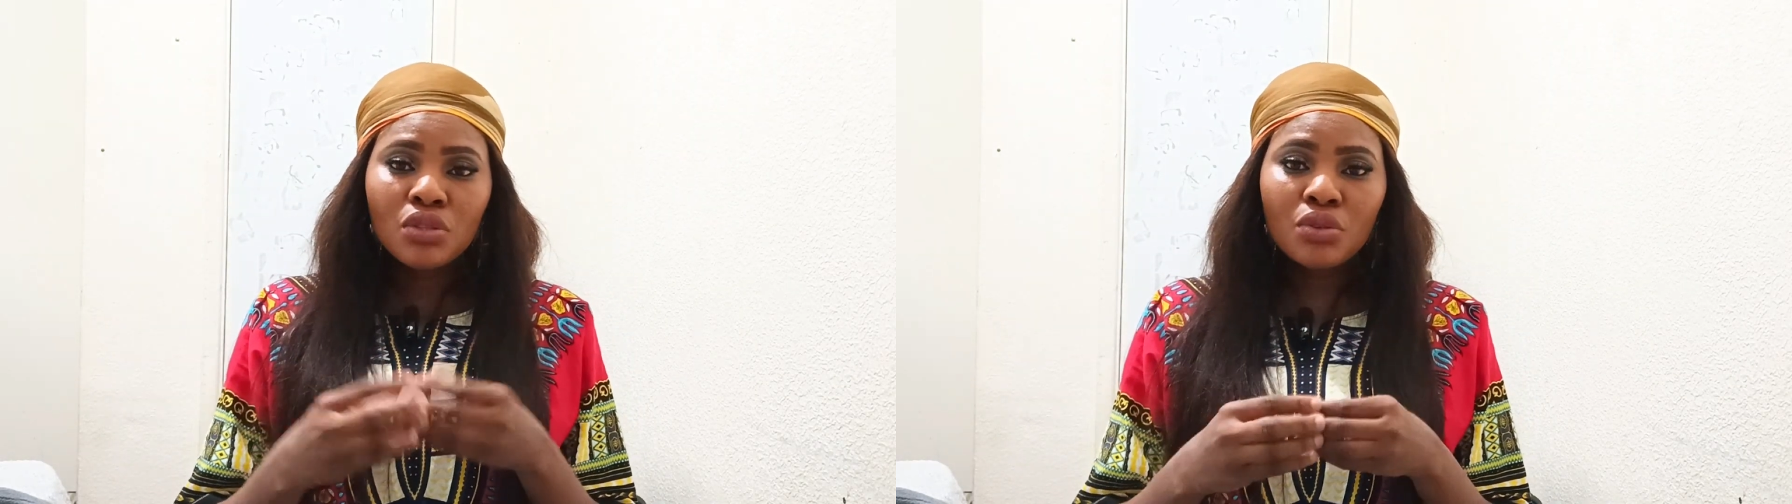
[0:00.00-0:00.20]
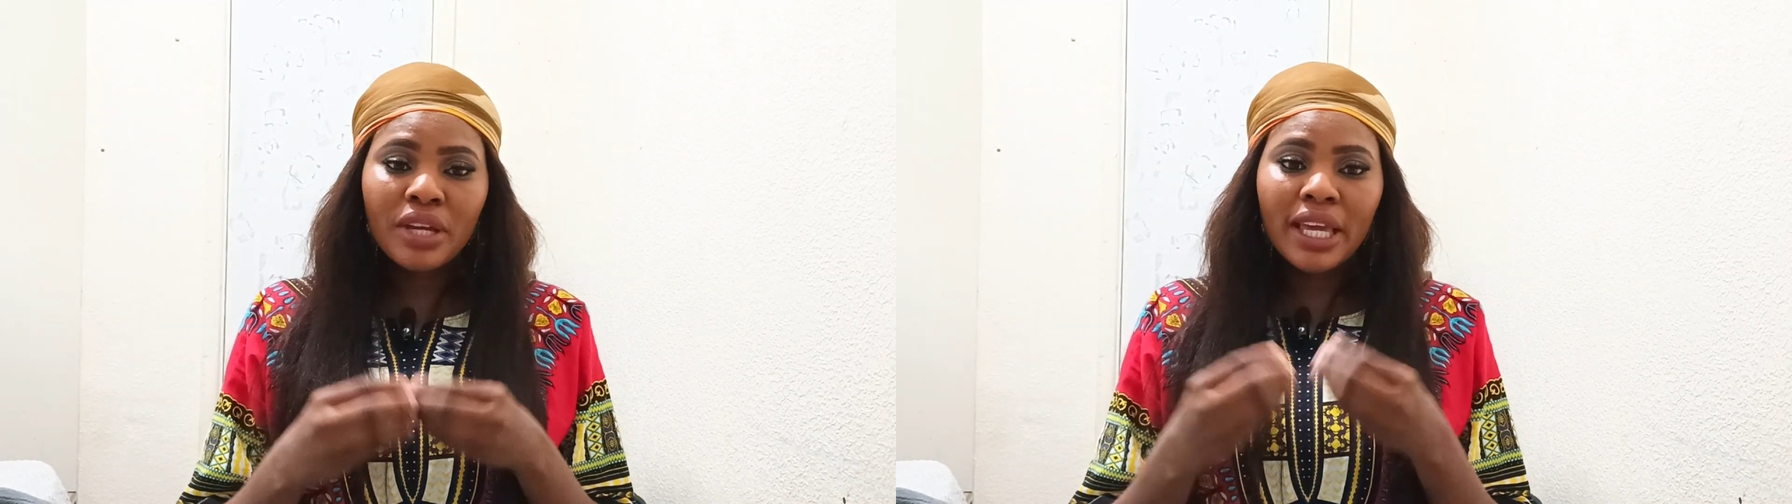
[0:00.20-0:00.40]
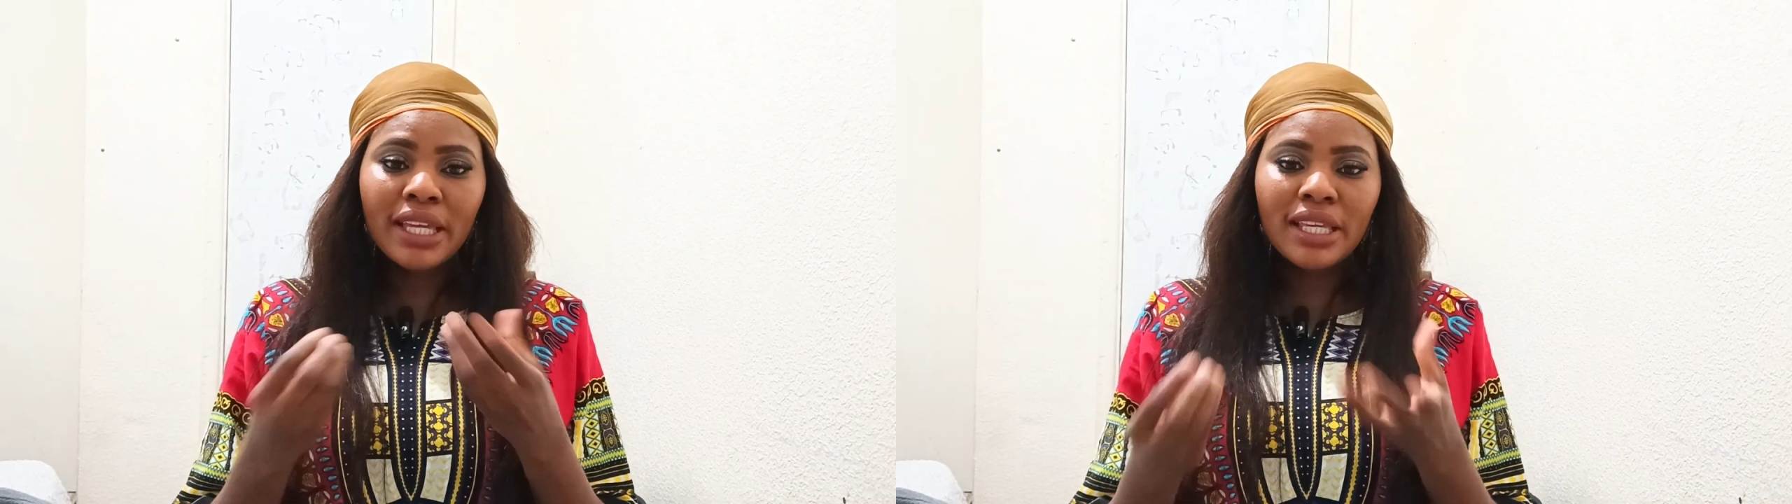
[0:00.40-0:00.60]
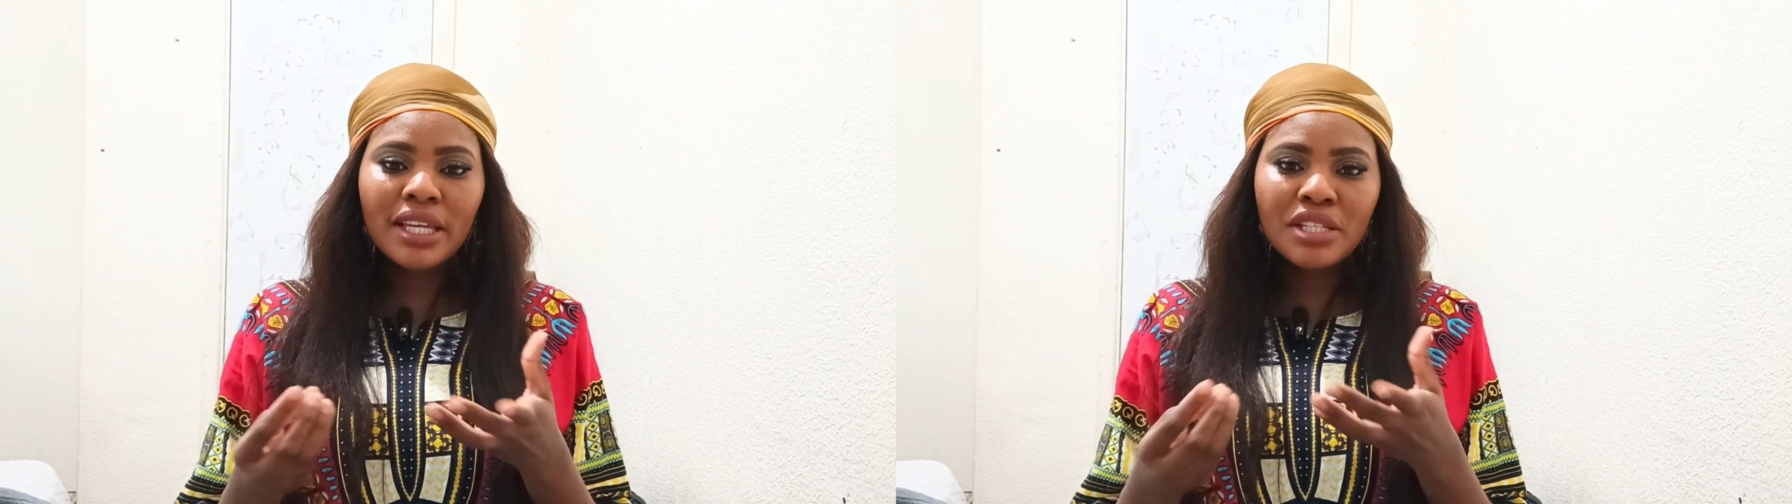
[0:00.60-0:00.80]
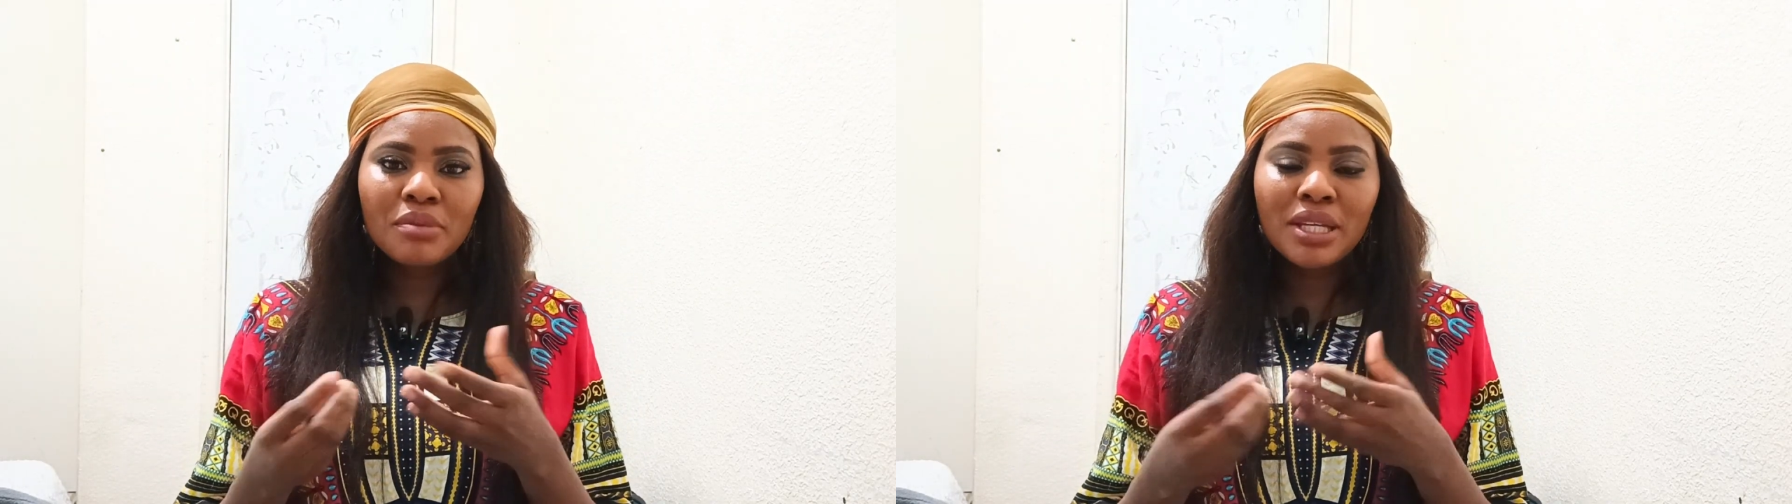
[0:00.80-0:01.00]
So
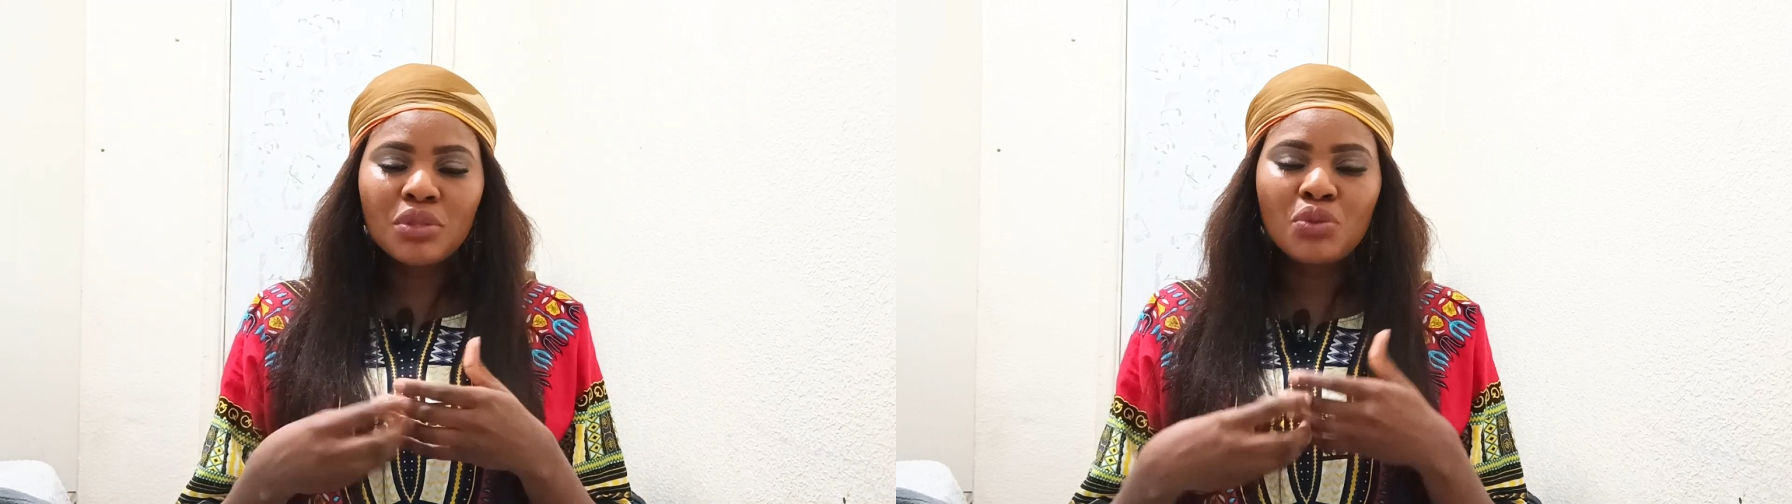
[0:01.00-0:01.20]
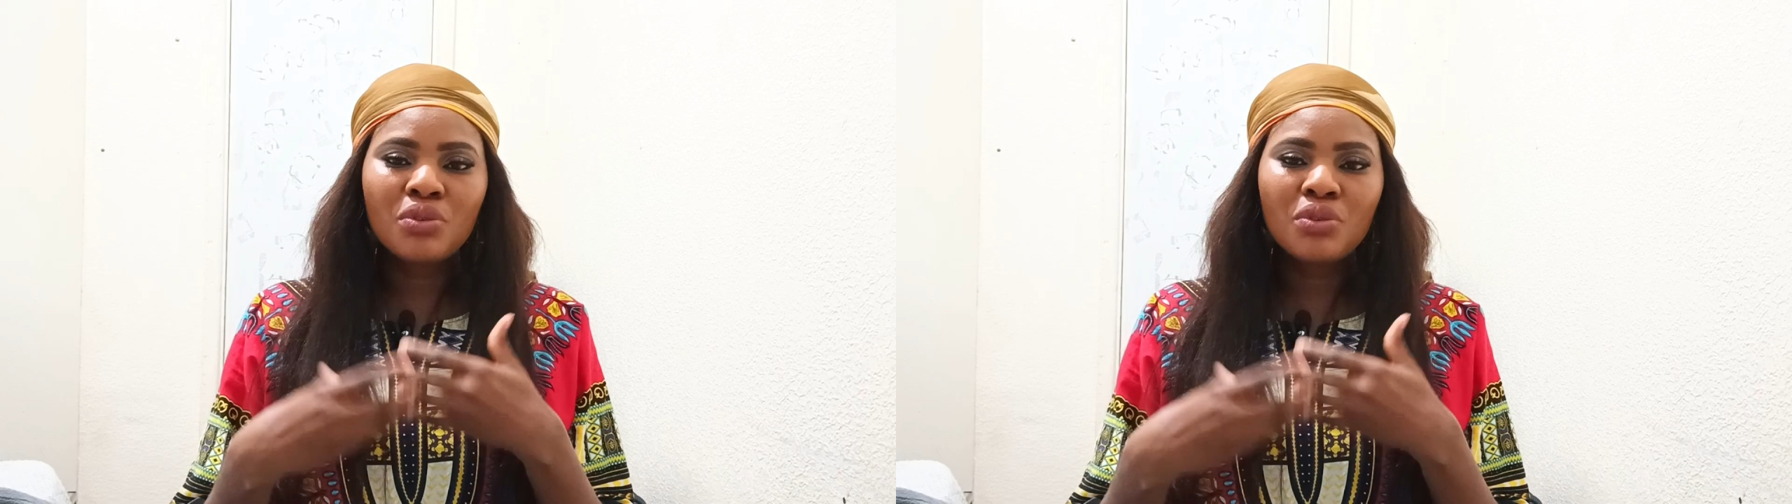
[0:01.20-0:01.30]
engagement,